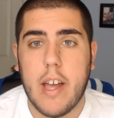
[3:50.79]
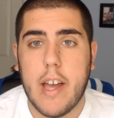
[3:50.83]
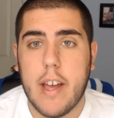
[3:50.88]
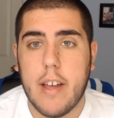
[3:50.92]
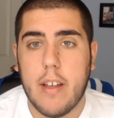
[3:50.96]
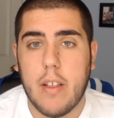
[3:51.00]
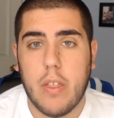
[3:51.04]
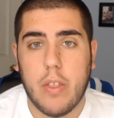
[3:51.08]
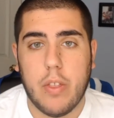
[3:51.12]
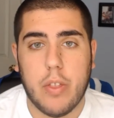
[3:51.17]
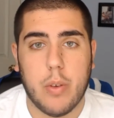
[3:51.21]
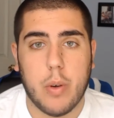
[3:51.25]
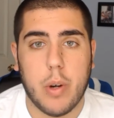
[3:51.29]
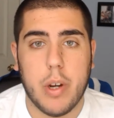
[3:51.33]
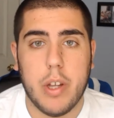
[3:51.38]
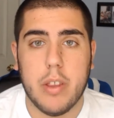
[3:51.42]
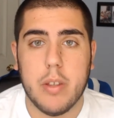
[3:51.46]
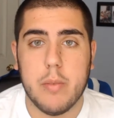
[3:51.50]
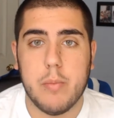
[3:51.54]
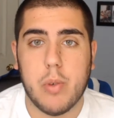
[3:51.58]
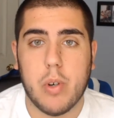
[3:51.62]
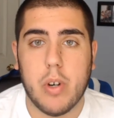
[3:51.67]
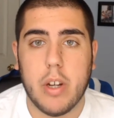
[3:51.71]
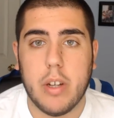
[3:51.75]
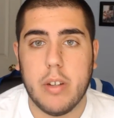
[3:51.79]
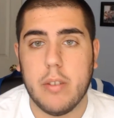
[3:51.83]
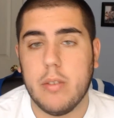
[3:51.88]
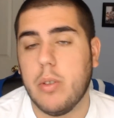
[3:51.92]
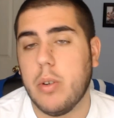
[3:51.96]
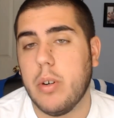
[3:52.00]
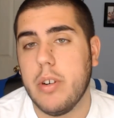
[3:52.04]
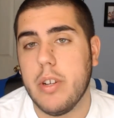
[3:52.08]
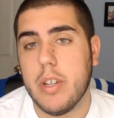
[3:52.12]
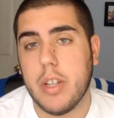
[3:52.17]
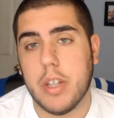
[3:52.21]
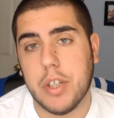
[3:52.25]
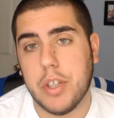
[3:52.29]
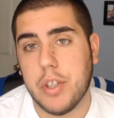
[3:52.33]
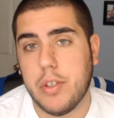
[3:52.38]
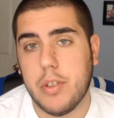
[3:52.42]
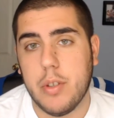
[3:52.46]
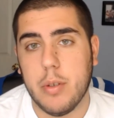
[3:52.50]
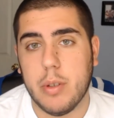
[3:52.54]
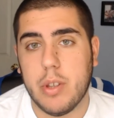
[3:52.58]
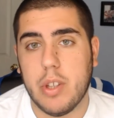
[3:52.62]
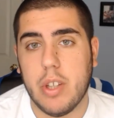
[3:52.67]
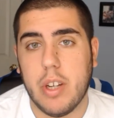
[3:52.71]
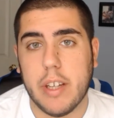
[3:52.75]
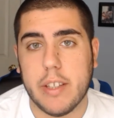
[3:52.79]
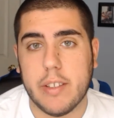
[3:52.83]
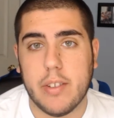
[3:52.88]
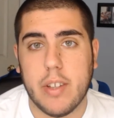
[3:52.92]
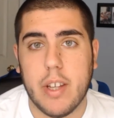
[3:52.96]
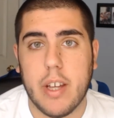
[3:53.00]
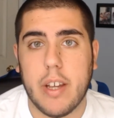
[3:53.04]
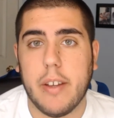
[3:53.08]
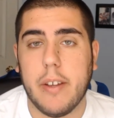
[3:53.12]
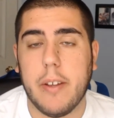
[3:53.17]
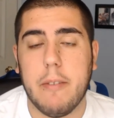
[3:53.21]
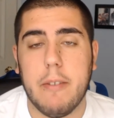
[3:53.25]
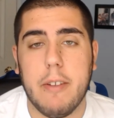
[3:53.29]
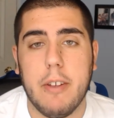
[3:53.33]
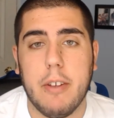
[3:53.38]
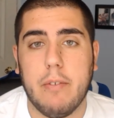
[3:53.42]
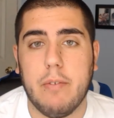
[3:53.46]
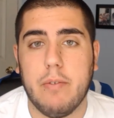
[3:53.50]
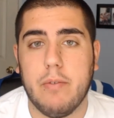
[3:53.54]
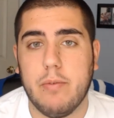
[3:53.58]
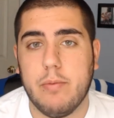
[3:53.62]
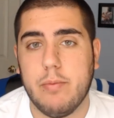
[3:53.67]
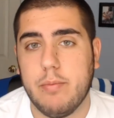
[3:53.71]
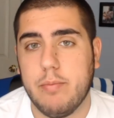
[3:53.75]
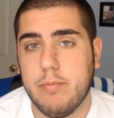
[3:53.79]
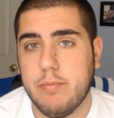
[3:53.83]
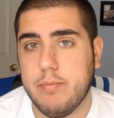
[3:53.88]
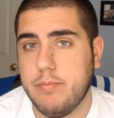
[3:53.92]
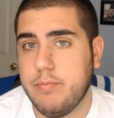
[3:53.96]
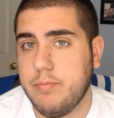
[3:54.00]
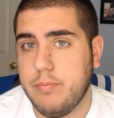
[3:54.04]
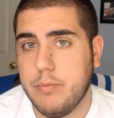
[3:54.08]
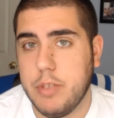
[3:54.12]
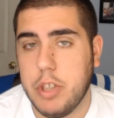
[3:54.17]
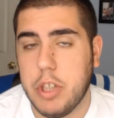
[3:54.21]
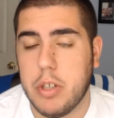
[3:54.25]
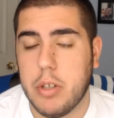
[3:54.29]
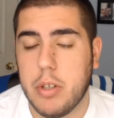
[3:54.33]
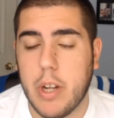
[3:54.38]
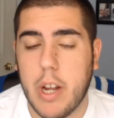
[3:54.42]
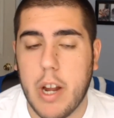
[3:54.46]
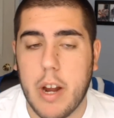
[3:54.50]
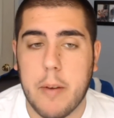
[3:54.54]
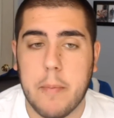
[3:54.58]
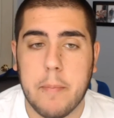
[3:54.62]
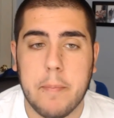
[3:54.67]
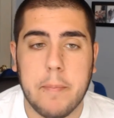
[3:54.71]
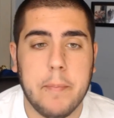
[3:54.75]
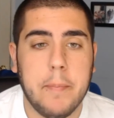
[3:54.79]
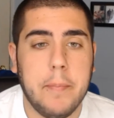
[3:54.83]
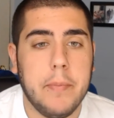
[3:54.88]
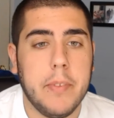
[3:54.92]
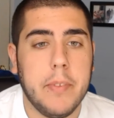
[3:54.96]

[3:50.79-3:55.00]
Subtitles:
at 3 in the morning, or you can just do it the next day if you don't care.